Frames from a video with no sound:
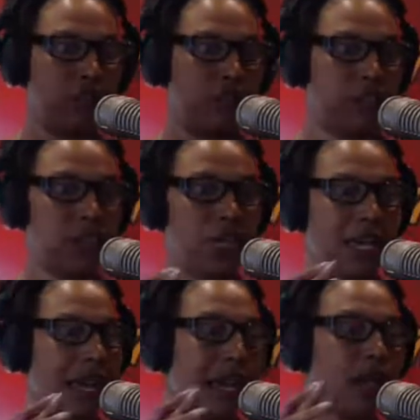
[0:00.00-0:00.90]
just
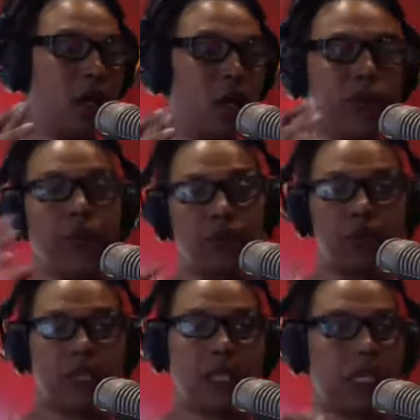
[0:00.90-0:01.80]
looking at what
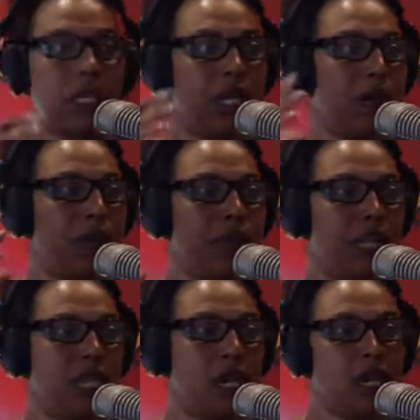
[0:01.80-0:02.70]

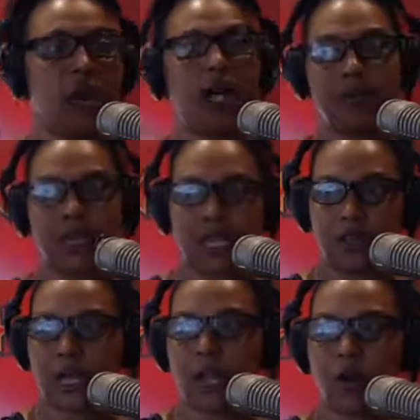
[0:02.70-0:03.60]
the economy is
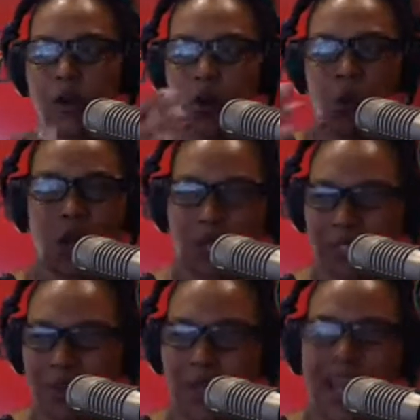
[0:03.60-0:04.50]
paying, or what the world
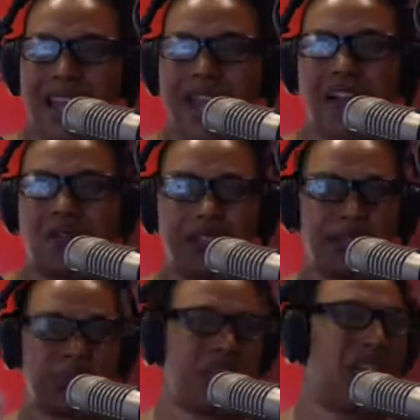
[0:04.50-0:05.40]
is paying for this
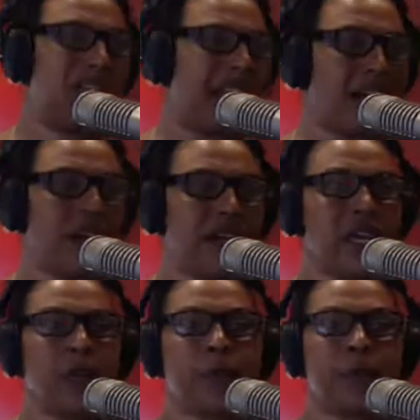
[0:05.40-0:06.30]
particular
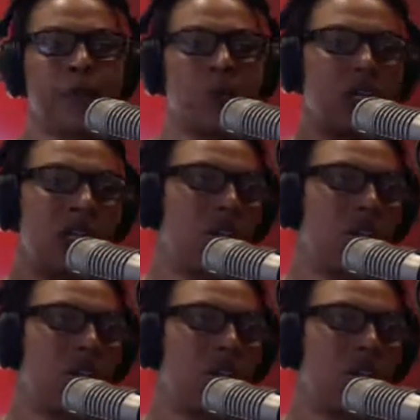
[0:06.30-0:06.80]
area. You can